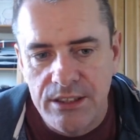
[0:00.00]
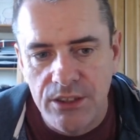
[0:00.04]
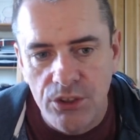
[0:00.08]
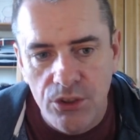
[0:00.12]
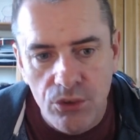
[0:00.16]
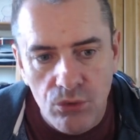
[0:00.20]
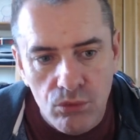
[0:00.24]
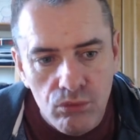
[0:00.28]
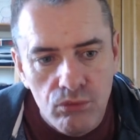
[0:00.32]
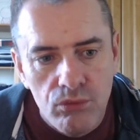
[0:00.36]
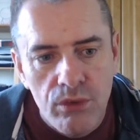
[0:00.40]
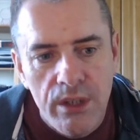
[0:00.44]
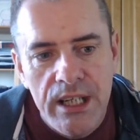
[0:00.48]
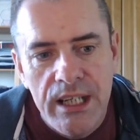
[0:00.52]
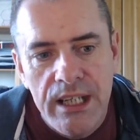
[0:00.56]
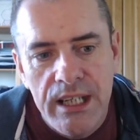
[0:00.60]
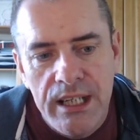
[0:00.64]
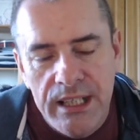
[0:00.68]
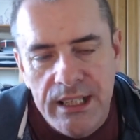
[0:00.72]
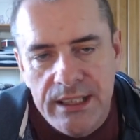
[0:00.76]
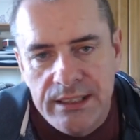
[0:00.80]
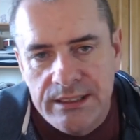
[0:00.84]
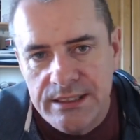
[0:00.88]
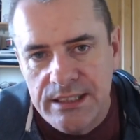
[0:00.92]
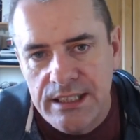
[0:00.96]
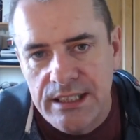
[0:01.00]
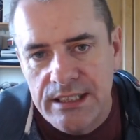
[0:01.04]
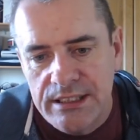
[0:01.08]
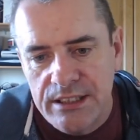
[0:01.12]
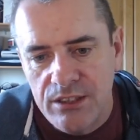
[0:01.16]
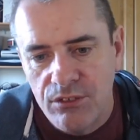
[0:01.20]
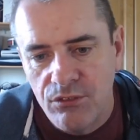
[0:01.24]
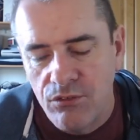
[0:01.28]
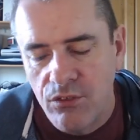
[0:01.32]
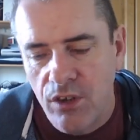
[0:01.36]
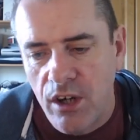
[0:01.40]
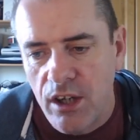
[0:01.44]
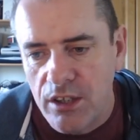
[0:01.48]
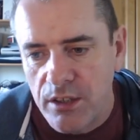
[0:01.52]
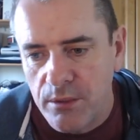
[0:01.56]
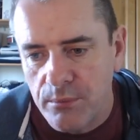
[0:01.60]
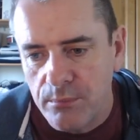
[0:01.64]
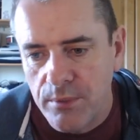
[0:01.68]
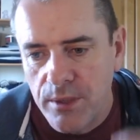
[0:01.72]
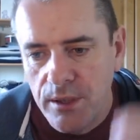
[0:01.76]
to really exist in volume.